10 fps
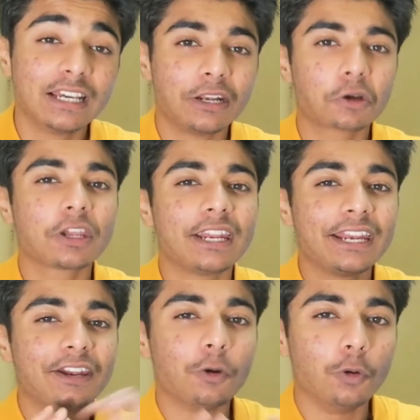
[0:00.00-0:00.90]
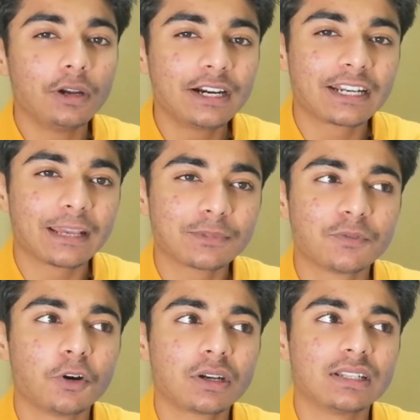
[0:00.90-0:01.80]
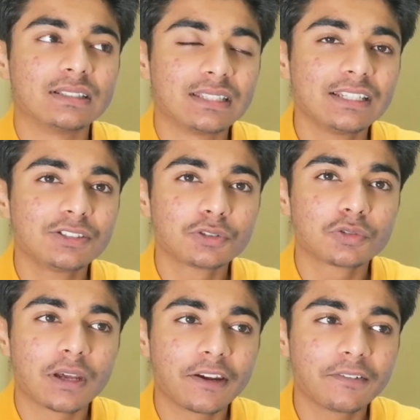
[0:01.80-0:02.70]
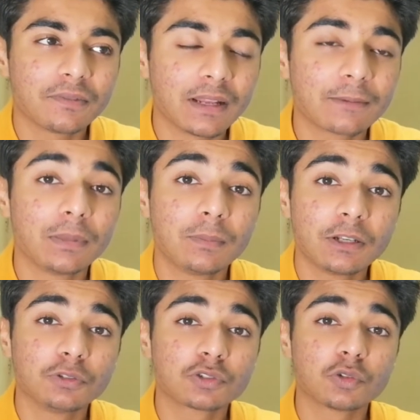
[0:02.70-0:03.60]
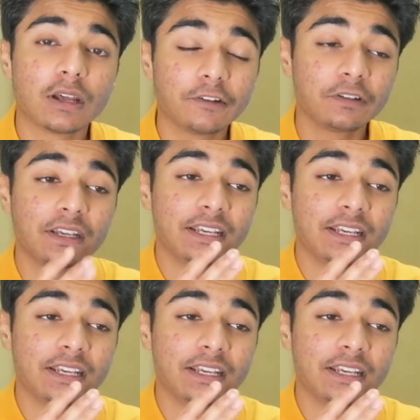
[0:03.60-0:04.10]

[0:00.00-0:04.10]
Now okay, in older times what things used to have, like people used to have